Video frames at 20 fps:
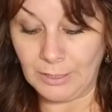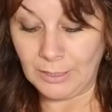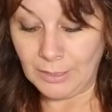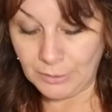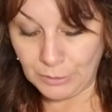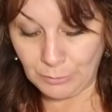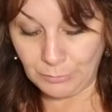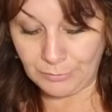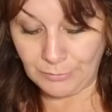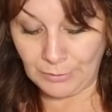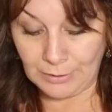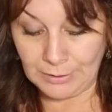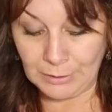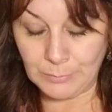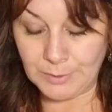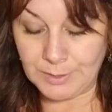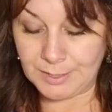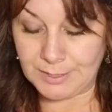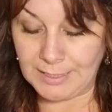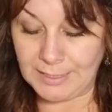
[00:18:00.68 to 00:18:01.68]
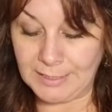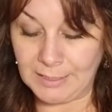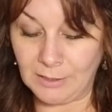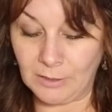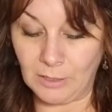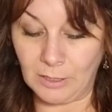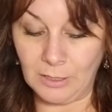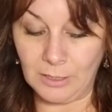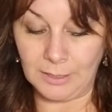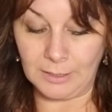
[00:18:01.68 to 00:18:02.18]
You thought it was dead and
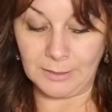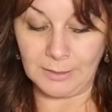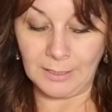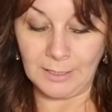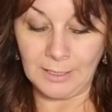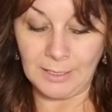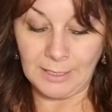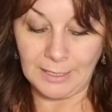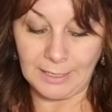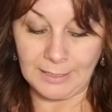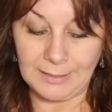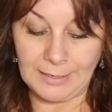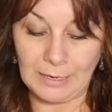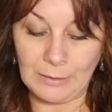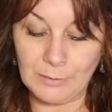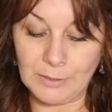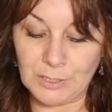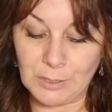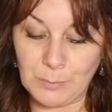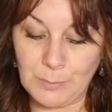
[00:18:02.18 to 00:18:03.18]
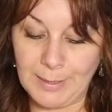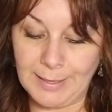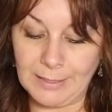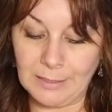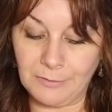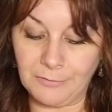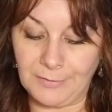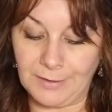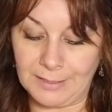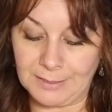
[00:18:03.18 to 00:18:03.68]
gone, and now it's
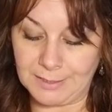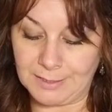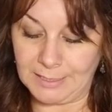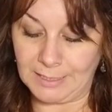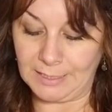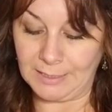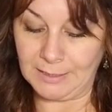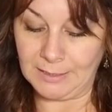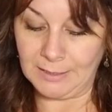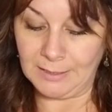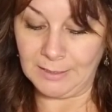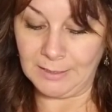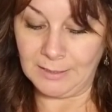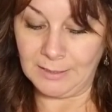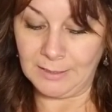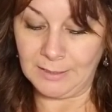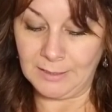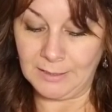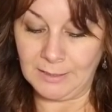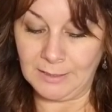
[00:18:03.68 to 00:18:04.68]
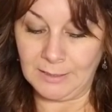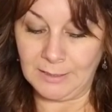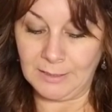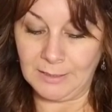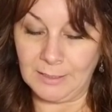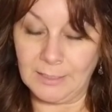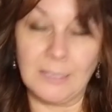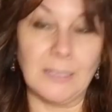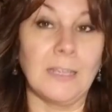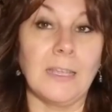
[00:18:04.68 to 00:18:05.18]
manifesting.
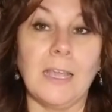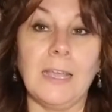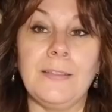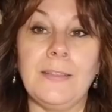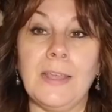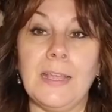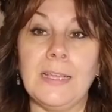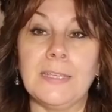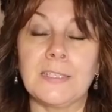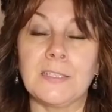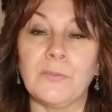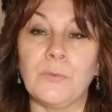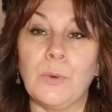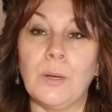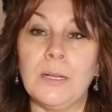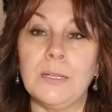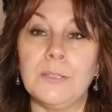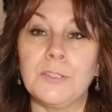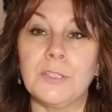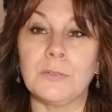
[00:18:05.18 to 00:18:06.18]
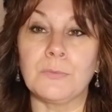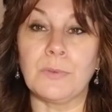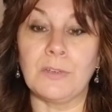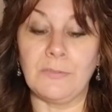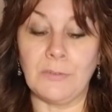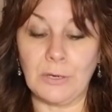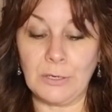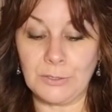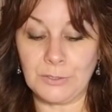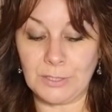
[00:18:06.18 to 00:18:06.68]
And the Ace of Wands in
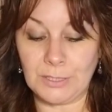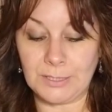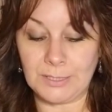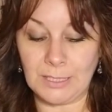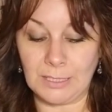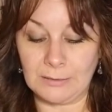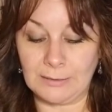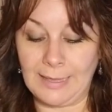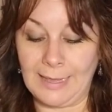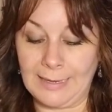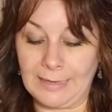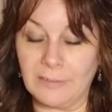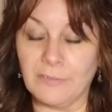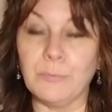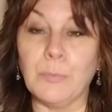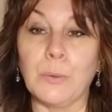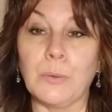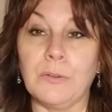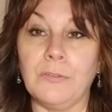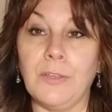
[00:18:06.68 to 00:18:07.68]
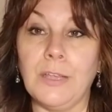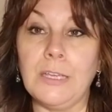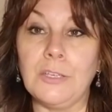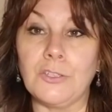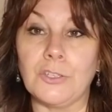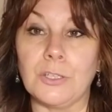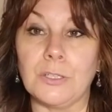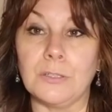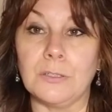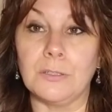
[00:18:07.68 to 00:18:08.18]
reverse is a lack of
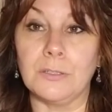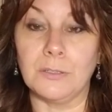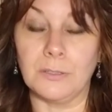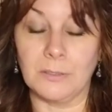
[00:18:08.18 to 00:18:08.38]
motivation.